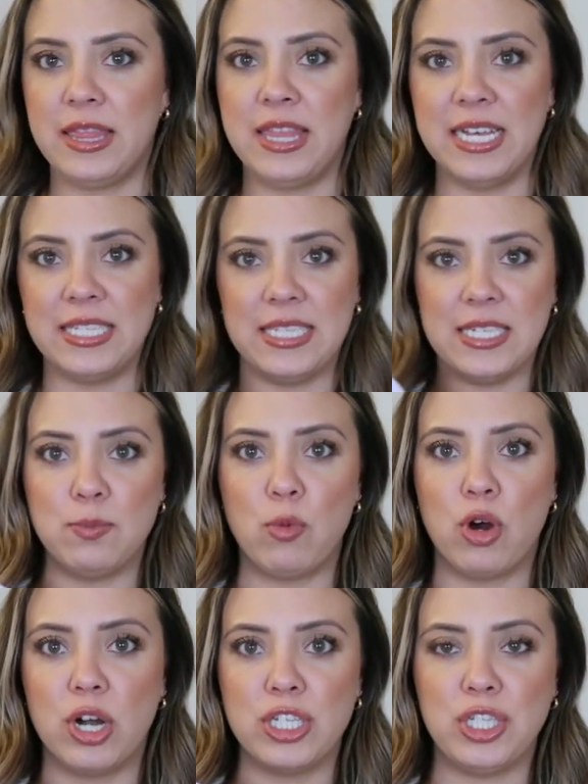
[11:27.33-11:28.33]
this is
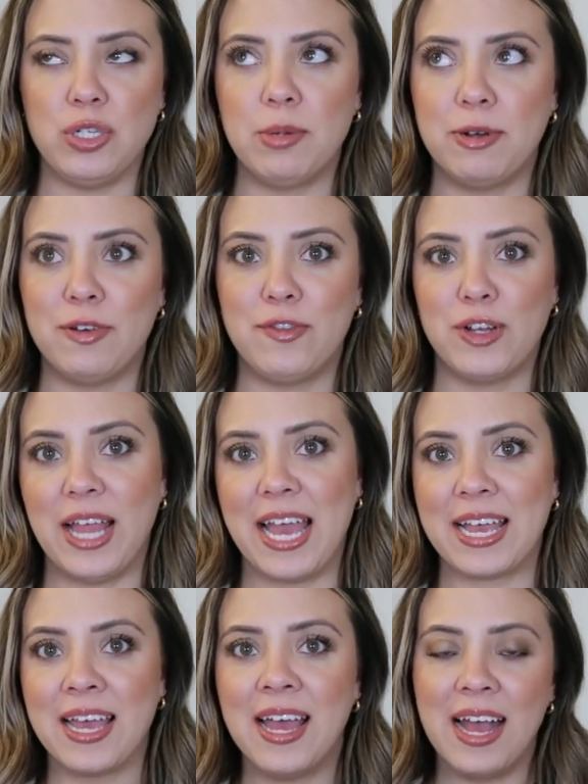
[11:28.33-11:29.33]
more suitable for
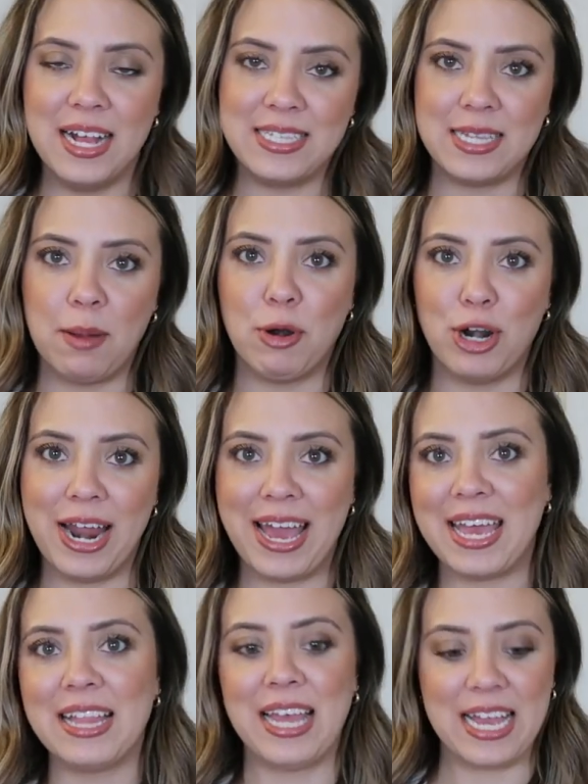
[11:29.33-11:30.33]
like a summer night.